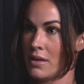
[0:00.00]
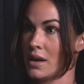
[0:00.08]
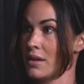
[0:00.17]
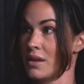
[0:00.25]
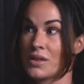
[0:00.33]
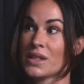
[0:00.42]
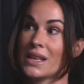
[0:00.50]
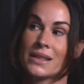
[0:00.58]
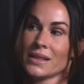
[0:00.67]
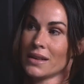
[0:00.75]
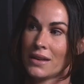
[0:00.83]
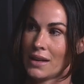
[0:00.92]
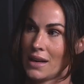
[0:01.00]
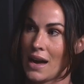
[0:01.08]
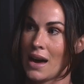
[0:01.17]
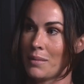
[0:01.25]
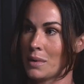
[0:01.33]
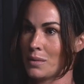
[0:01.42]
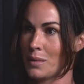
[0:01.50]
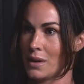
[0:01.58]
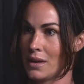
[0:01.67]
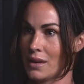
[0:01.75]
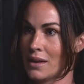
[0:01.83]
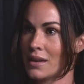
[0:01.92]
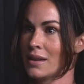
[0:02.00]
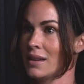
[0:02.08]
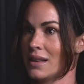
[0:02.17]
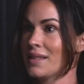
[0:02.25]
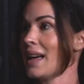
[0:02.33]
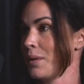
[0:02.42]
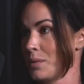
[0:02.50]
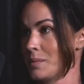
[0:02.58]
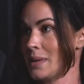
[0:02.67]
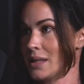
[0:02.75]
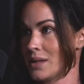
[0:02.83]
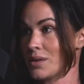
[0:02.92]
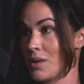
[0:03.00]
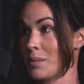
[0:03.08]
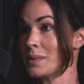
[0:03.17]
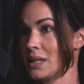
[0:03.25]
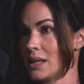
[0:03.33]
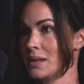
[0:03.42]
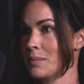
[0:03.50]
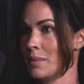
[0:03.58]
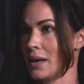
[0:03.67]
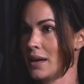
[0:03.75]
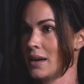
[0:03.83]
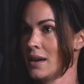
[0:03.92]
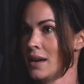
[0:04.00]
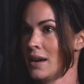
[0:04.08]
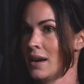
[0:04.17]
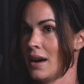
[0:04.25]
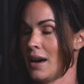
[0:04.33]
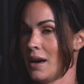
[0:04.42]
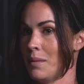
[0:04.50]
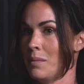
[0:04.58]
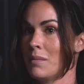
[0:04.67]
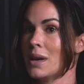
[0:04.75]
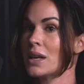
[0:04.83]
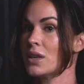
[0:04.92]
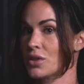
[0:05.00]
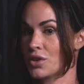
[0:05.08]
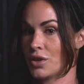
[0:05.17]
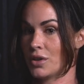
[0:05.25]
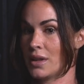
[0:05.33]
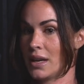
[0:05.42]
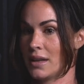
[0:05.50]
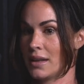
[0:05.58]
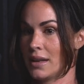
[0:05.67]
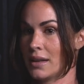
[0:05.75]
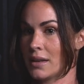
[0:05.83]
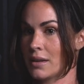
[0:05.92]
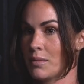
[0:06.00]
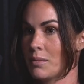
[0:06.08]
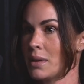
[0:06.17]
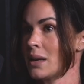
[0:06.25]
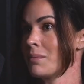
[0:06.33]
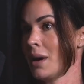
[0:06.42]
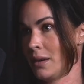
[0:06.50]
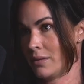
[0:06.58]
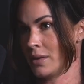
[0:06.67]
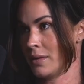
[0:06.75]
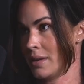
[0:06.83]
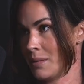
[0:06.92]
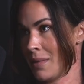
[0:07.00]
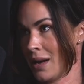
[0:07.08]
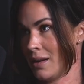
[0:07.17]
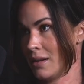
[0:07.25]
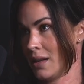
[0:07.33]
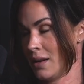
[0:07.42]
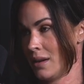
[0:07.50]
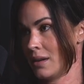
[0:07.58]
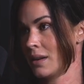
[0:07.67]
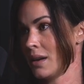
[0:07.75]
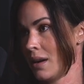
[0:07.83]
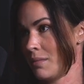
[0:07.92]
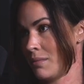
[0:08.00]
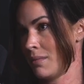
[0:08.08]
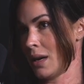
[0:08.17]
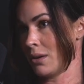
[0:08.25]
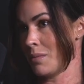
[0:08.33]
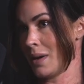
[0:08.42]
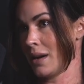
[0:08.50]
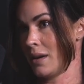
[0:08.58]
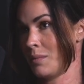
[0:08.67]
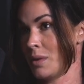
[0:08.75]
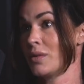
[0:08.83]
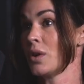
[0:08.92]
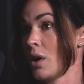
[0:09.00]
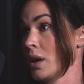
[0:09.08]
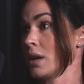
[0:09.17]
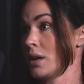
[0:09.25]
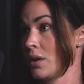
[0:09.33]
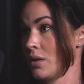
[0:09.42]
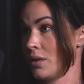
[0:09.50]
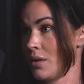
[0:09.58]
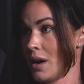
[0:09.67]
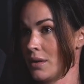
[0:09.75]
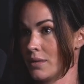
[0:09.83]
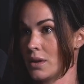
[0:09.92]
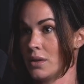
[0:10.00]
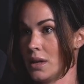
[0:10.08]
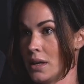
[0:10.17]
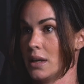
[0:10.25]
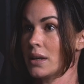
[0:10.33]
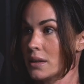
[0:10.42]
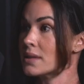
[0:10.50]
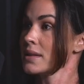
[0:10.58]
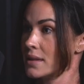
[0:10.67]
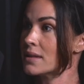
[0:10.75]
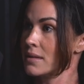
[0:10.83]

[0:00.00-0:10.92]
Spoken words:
Now there's things that are going to happen where that will be disrupted, but making sure that like being mindful of the gut microbiome if you are going to go the route of colonics.